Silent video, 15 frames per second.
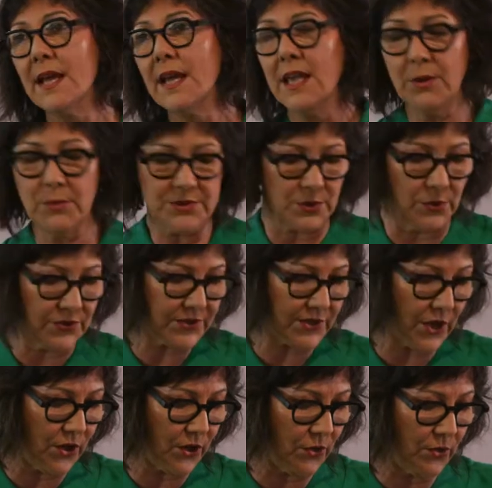He was
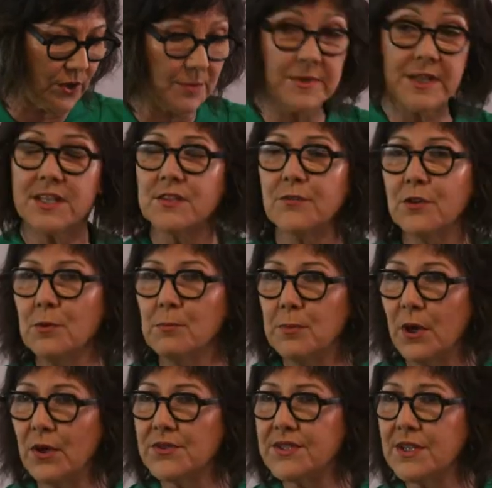also obsessive
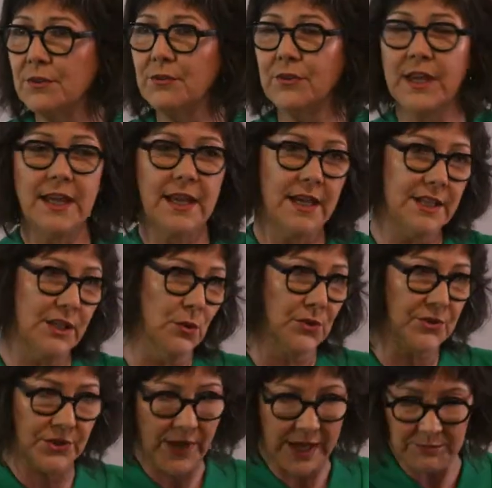compulsive, and he
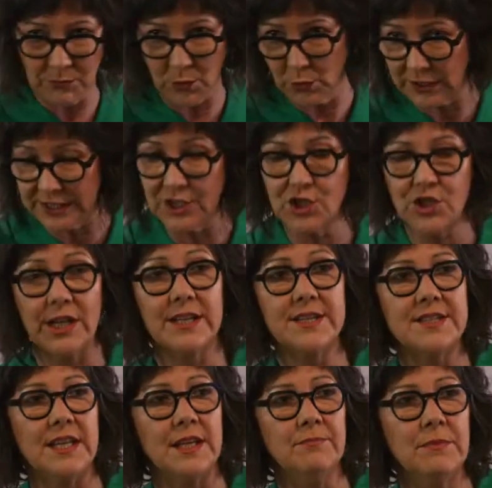also had maudlin
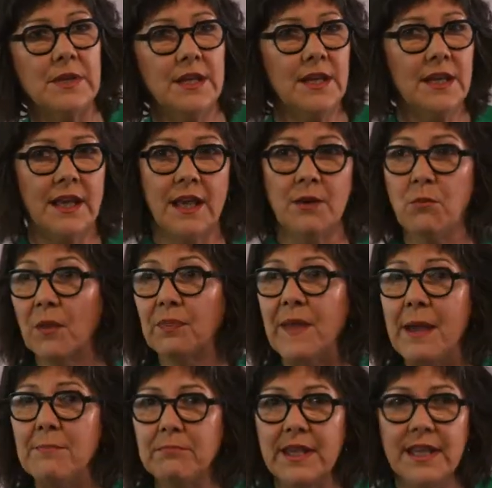jealousy. And what
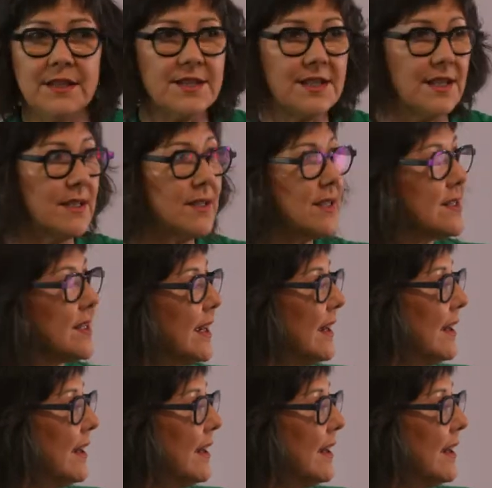that means is,